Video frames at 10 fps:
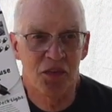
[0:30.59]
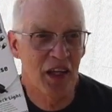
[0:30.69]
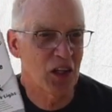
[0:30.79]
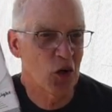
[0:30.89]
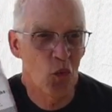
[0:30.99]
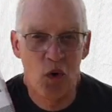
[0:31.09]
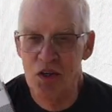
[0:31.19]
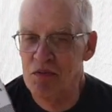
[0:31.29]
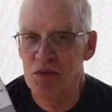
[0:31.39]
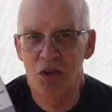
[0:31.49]
They look
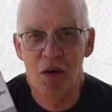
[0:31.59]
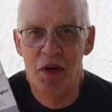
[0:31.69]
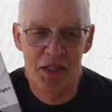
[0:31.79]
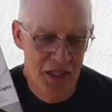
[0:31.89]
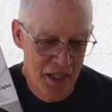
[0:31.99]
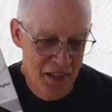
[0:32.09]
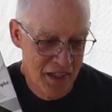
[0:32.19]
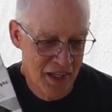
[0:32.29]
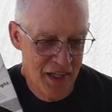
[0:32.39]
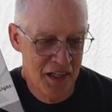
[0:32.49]
wonderful on my deck,
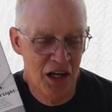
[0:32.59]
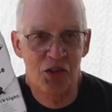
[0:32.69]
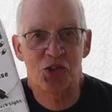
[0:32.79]
and I'll